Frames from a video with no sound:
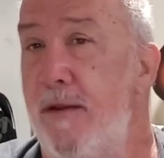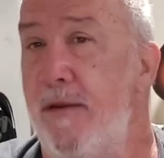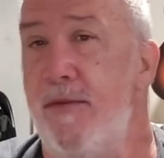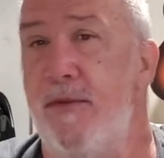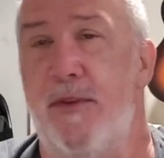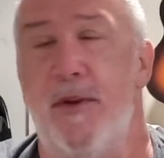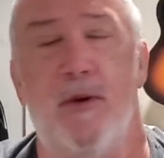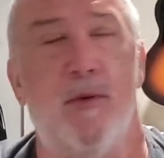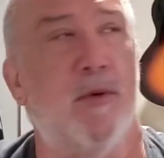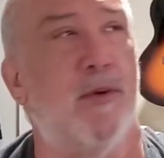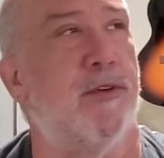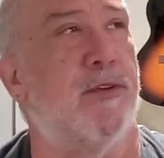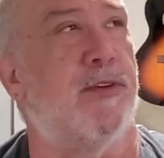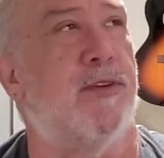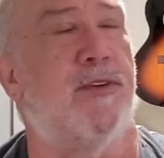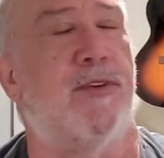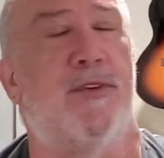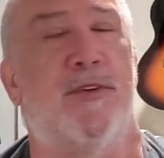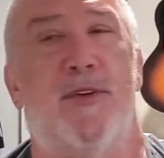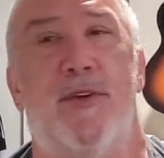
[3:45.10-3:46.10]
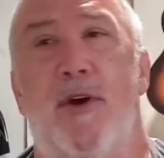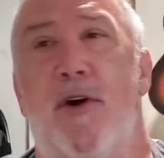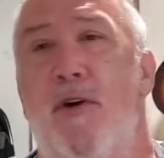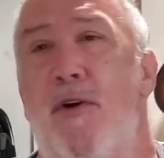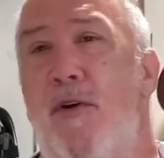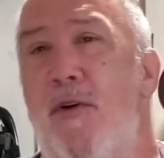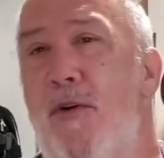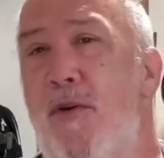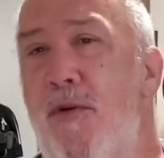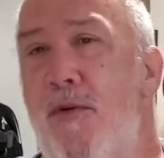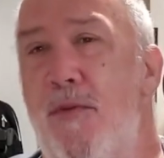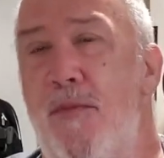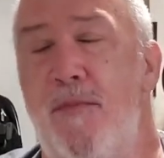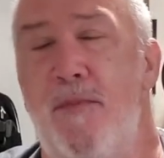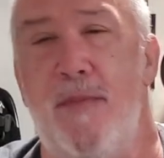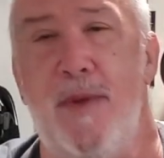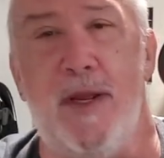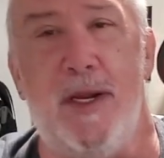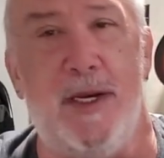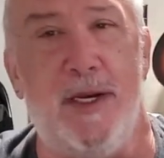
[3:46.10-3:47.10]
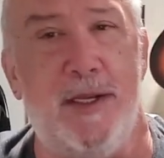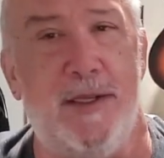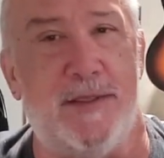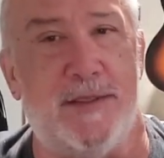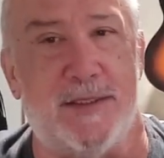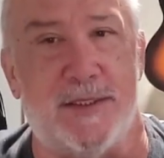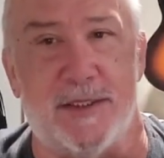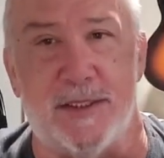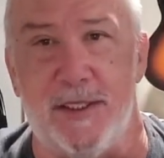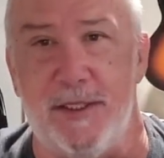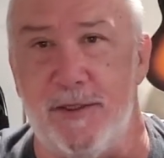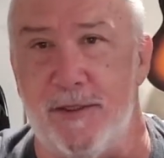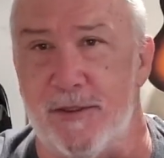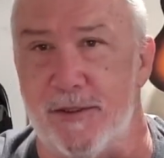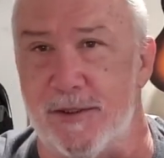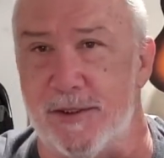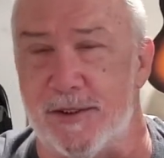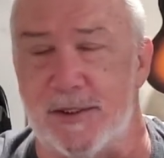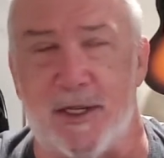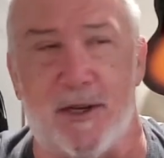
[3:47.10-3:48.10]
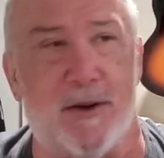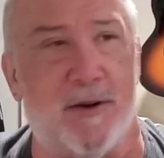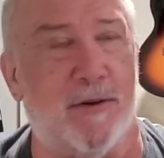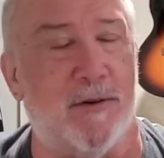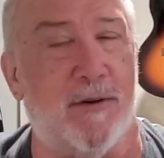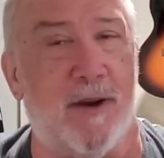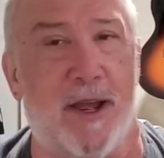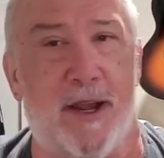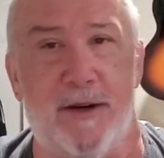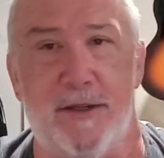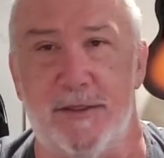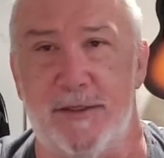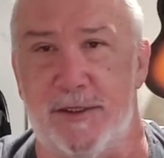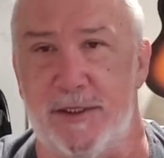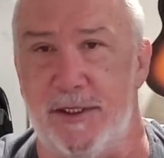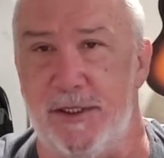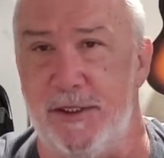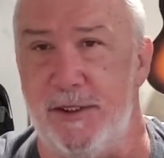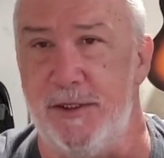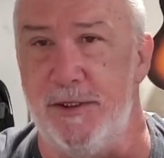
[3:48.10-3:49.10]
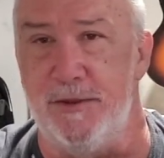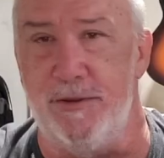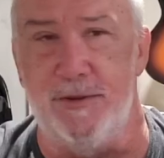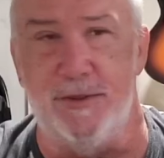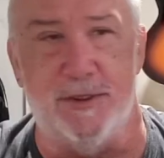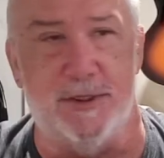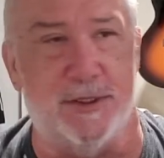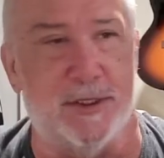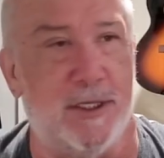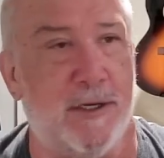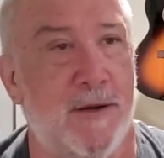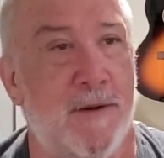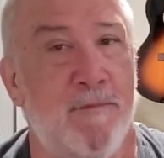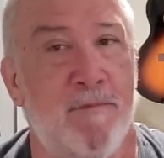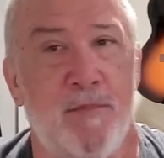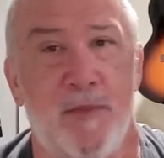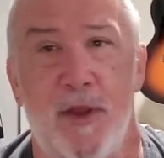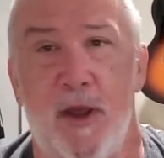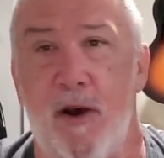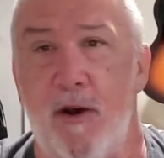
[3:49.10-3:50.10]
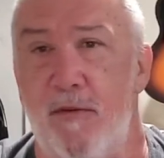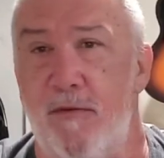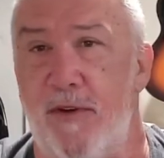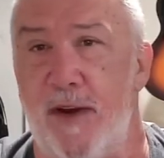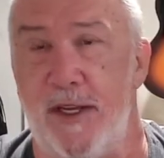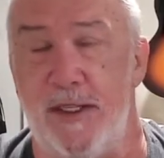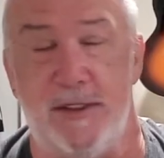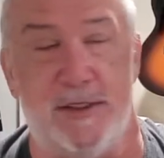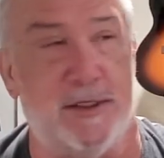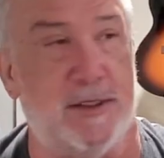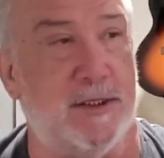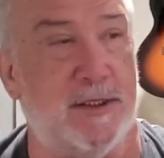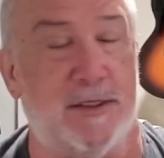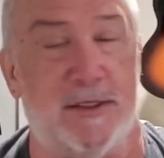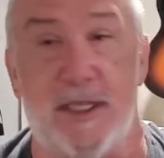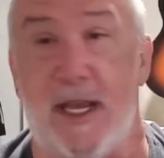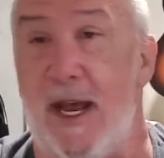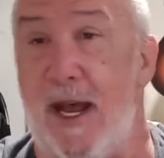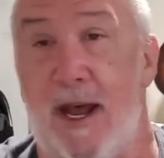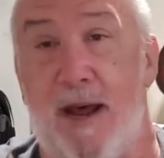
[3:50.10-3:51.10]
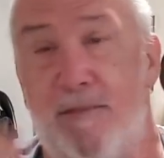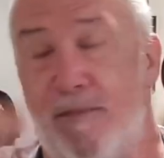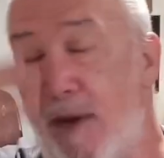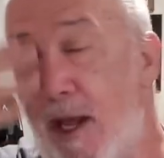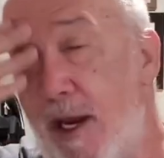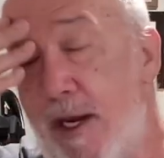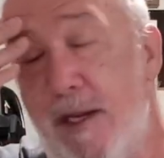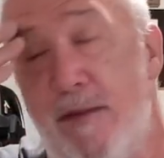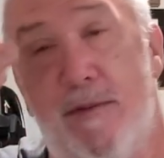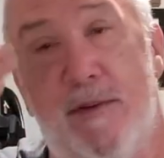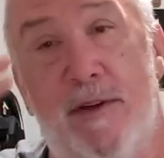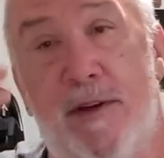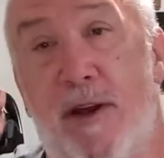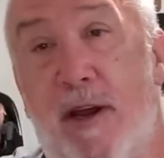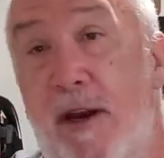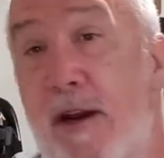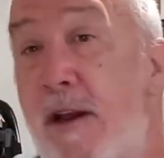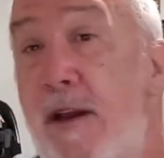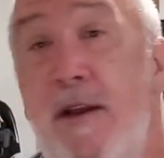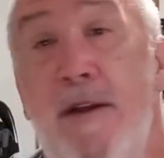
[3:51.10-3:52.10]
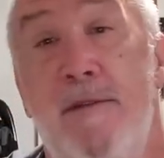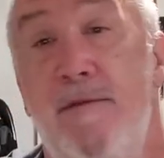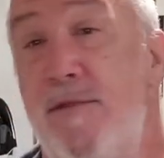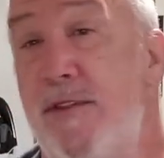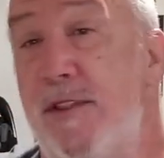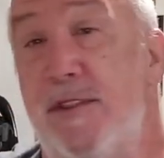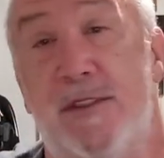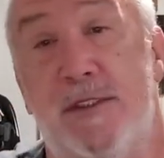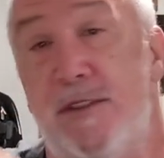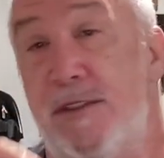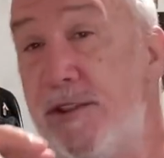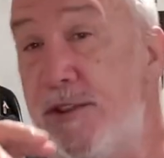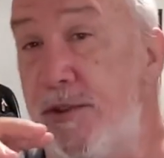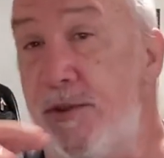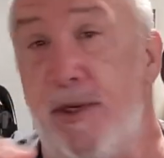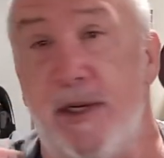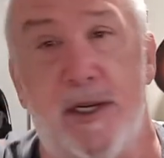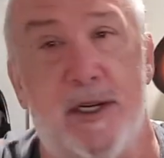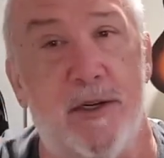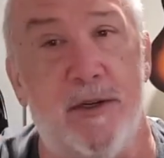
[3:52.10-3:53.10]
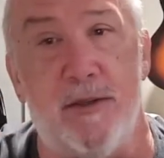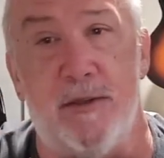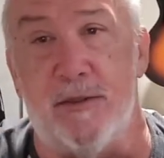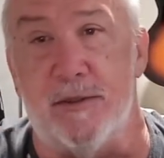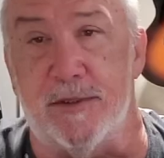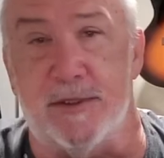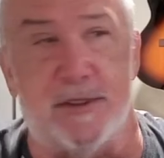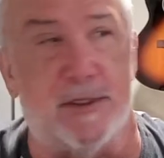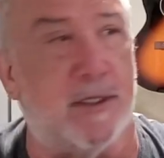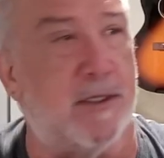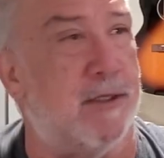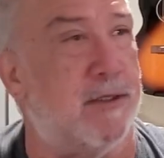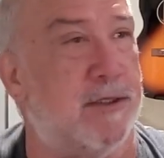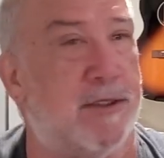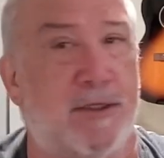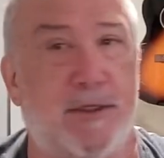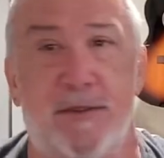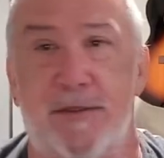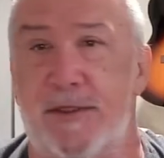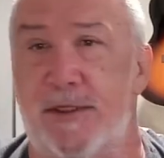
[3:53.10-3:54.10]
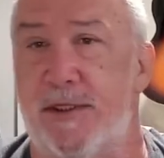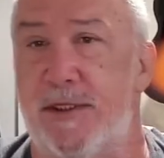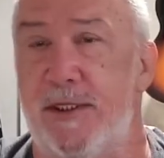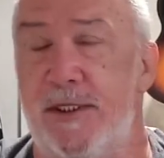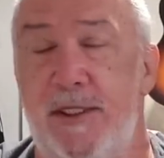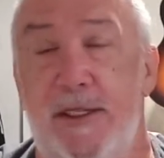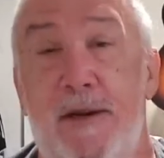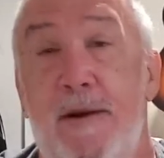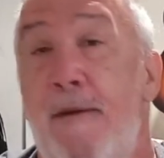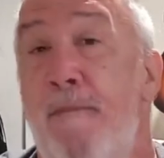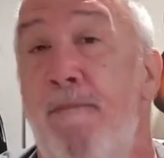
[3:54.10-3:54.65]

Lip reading: there were so many singer-songwriters that used Ovations. I'm not even going to just do a Google search. You'll see,